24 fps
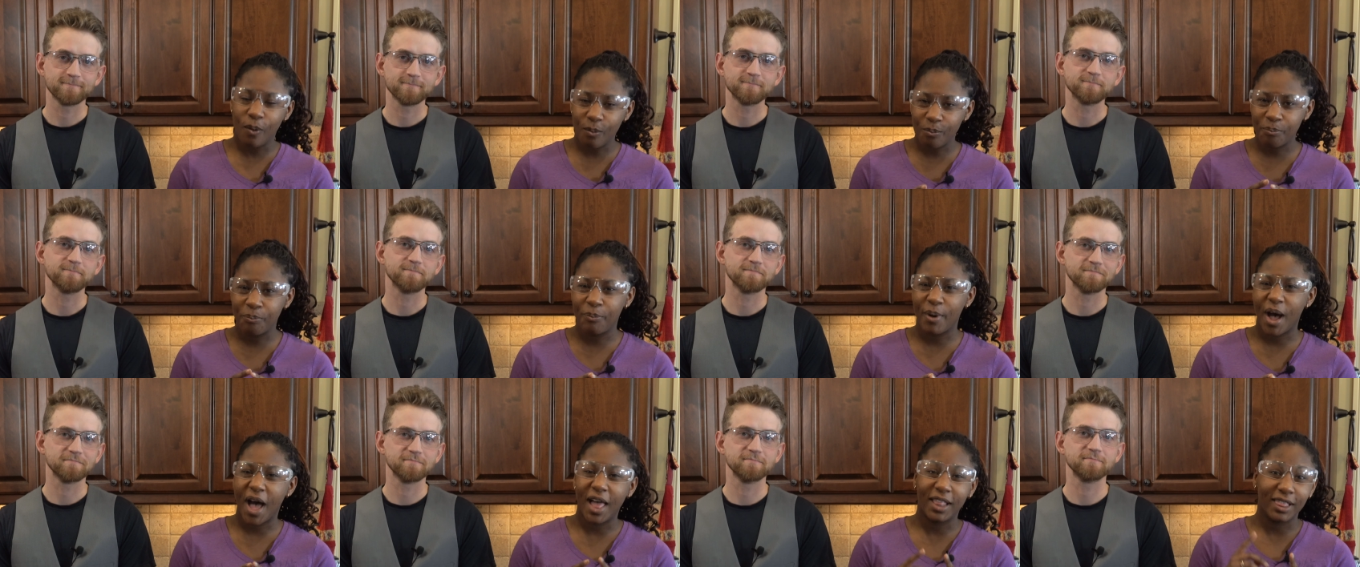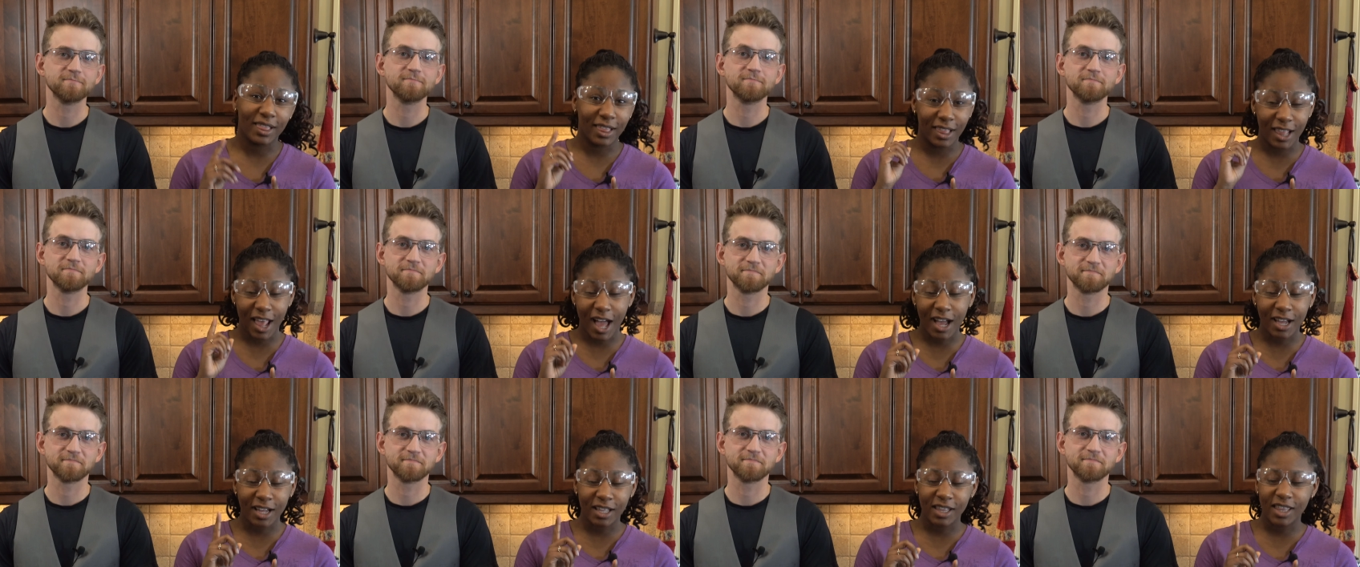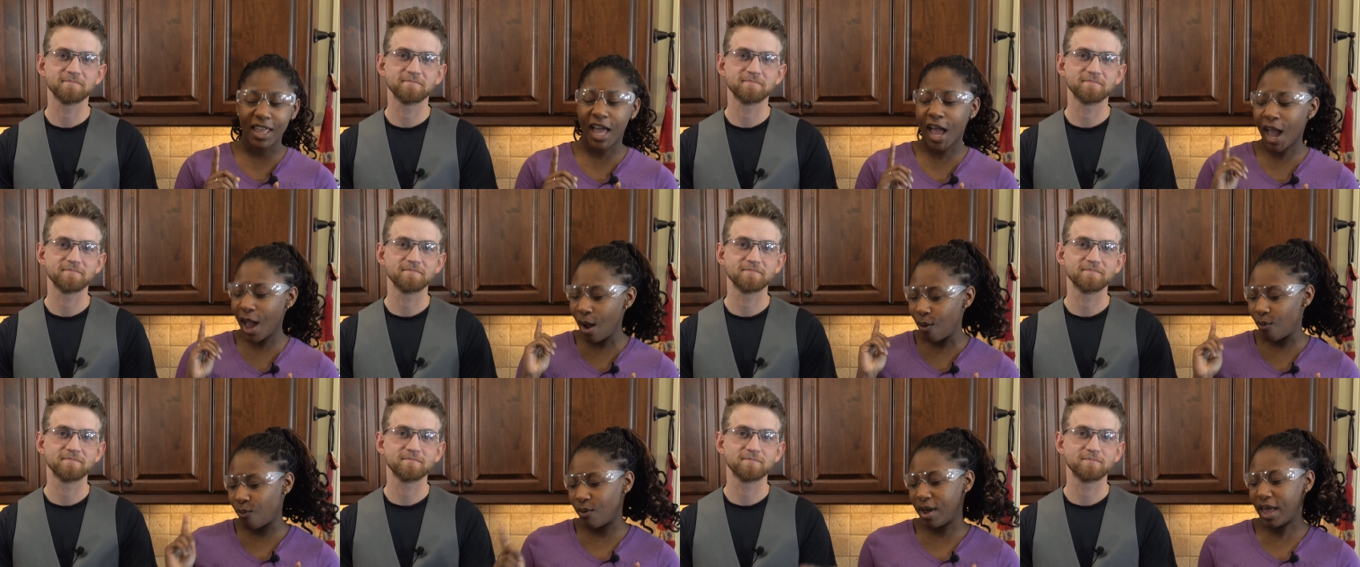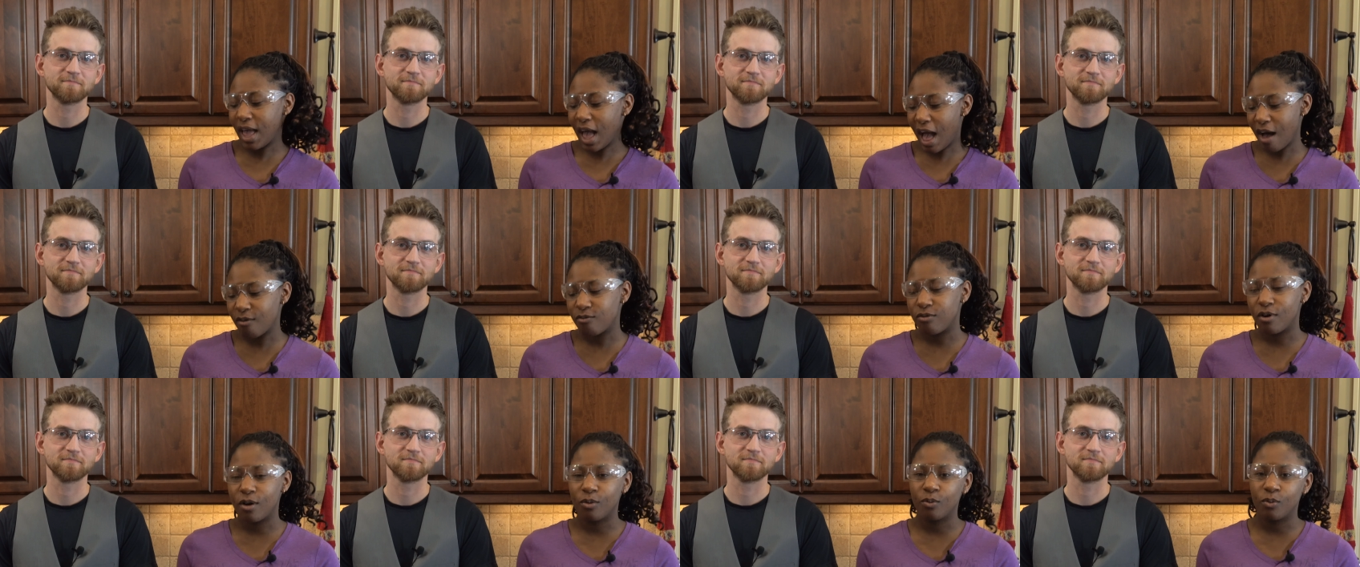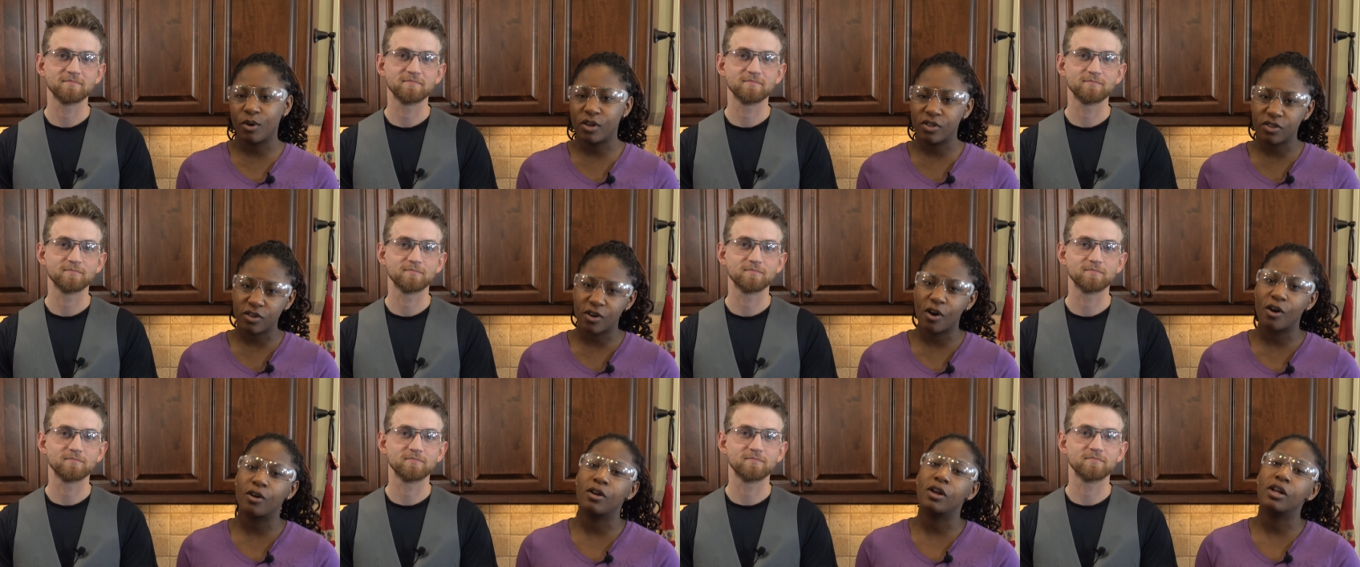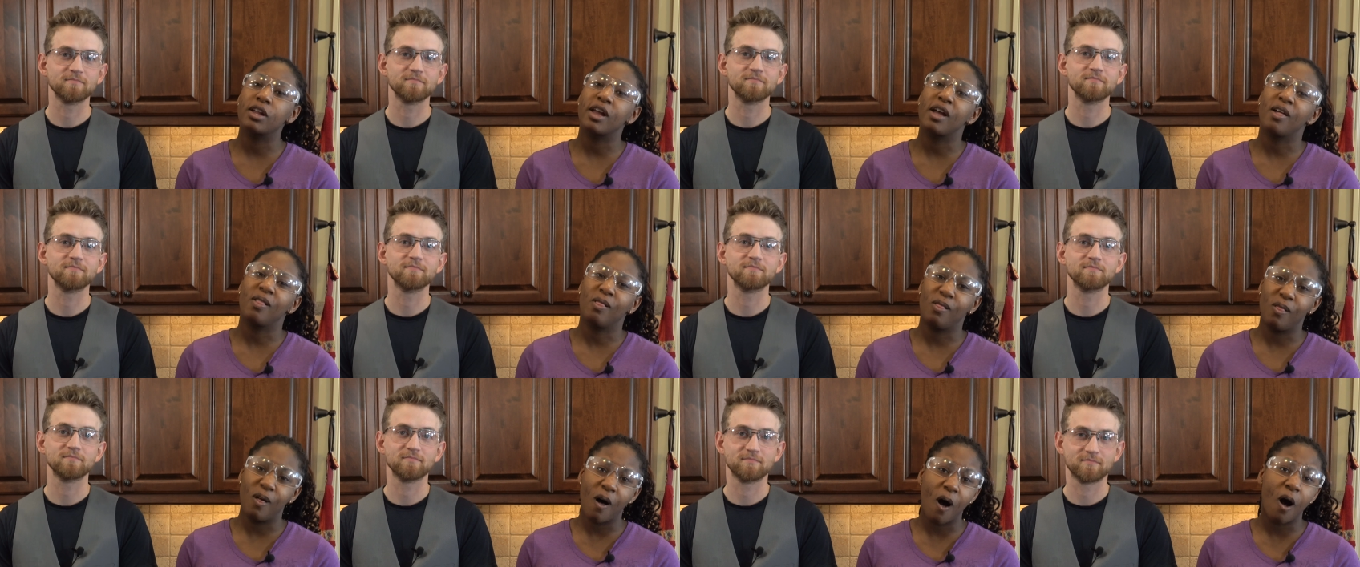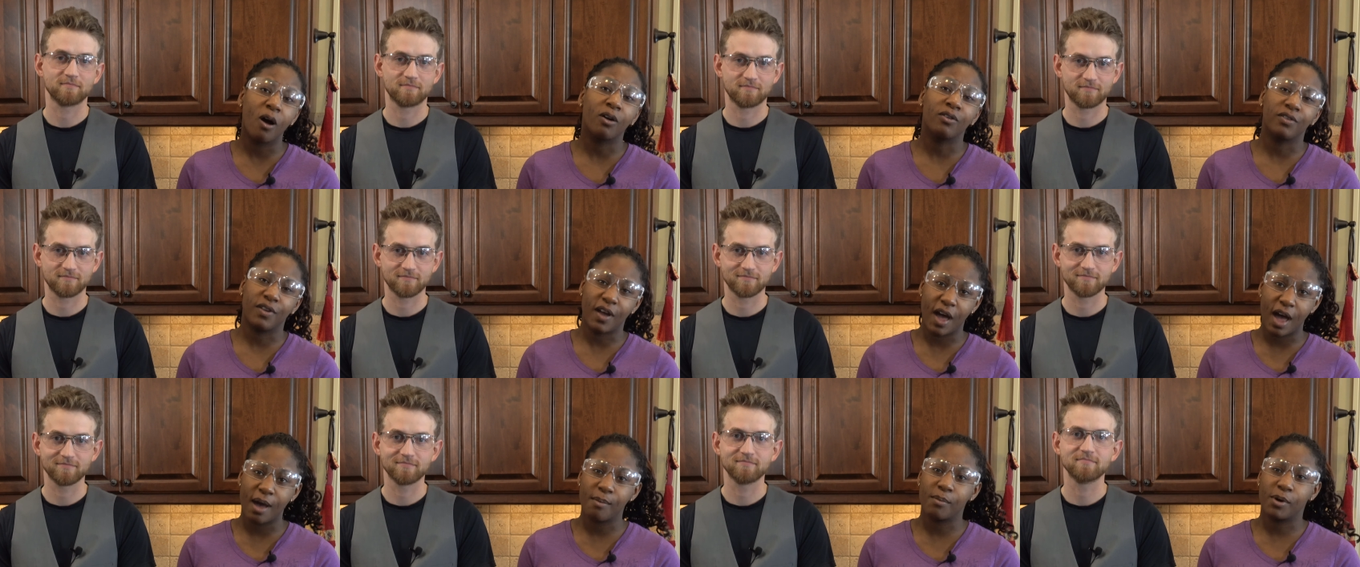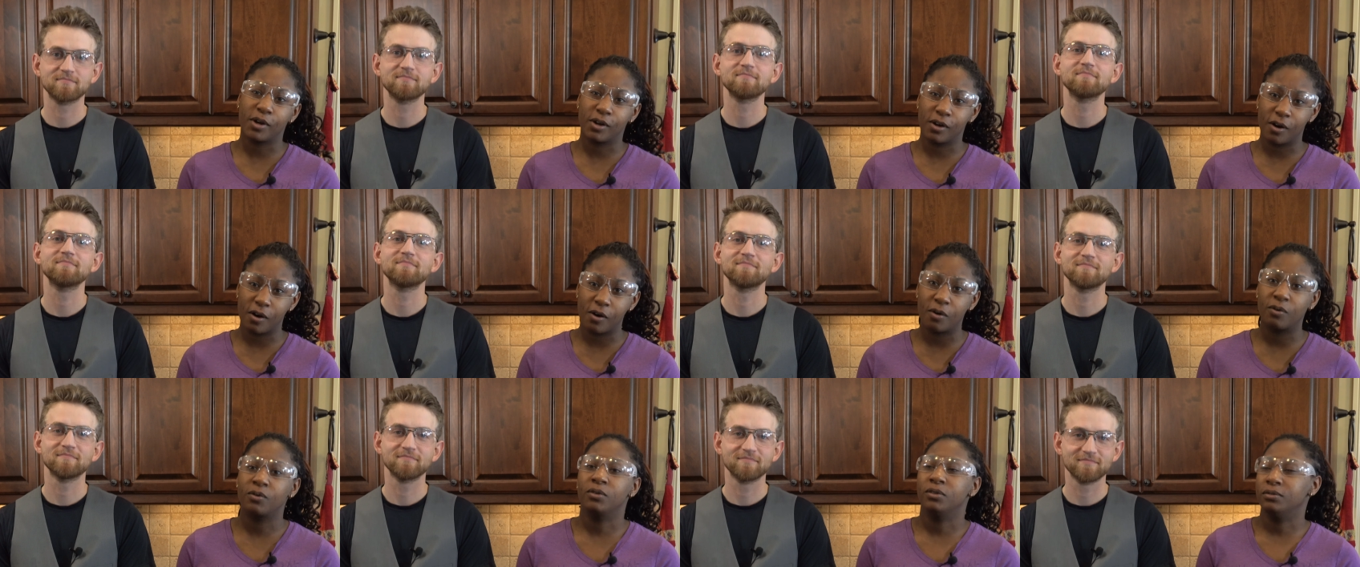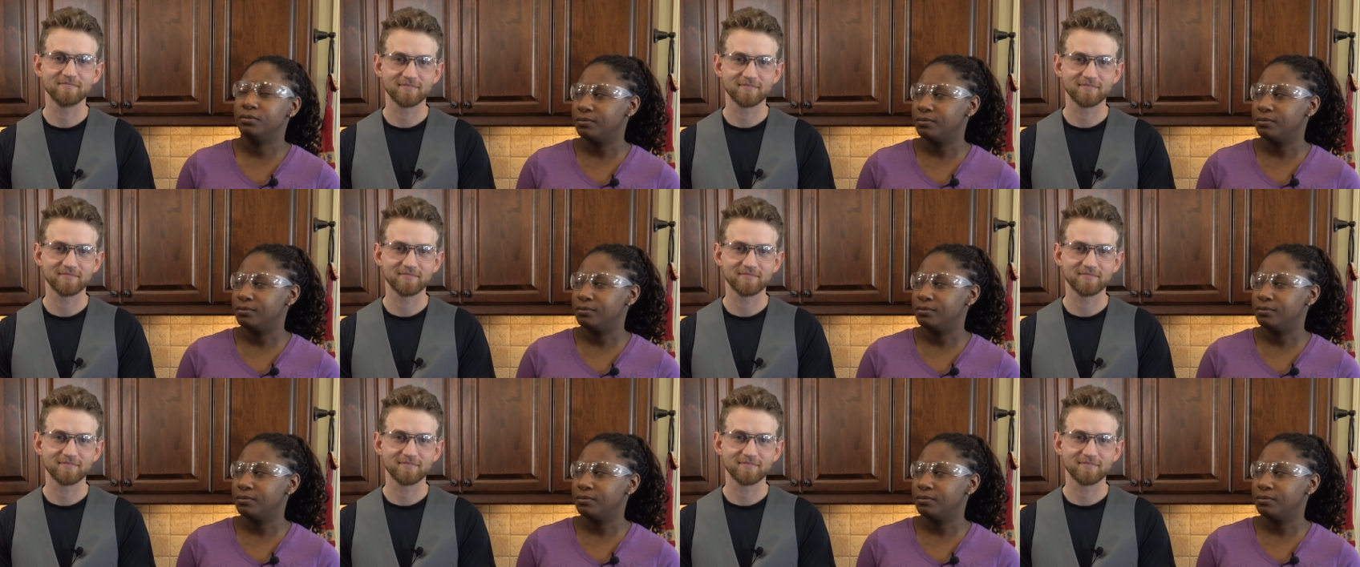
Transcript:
Speaker 1: but luckily we have one we started a long time ago.